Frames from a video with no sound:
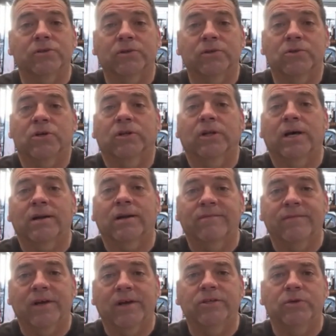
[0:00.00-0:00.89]
There's a lot
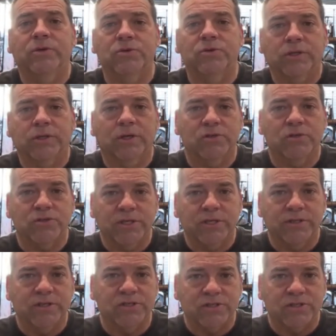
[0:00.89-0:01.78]
of venues to go
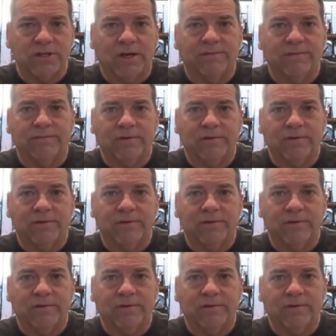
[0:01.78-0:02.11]
see this stuff.